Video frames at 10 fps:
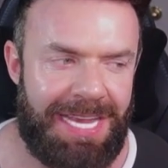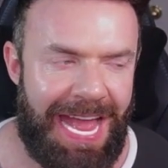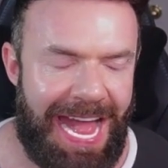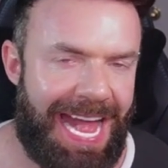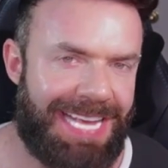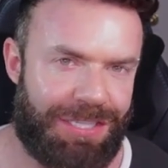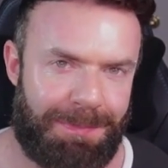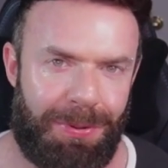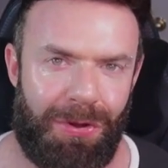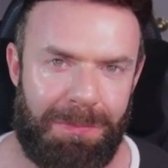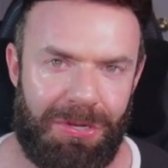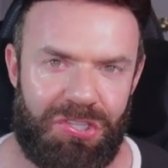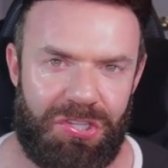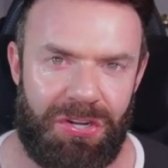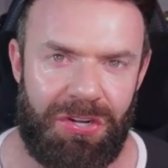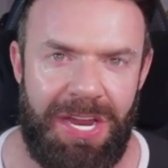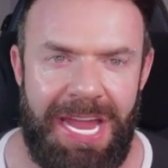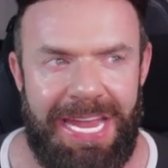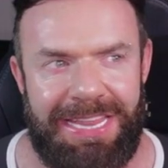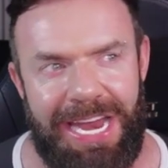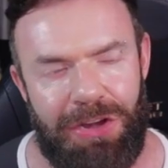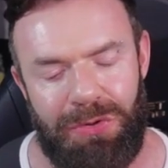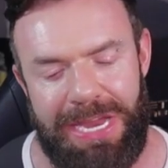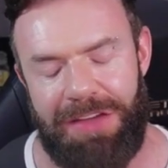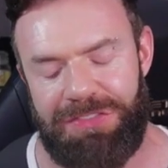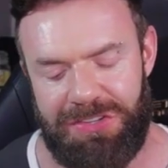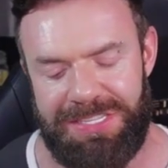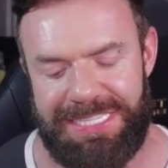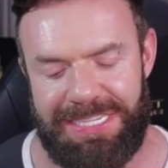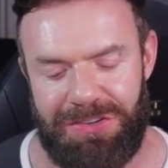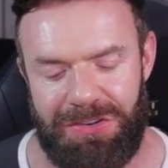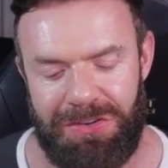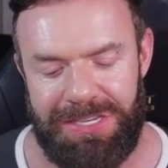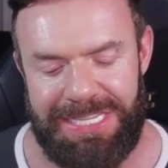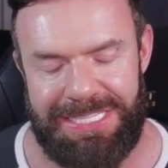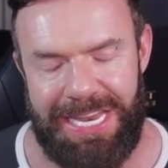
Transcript: As a publisher, they're going to have to consider this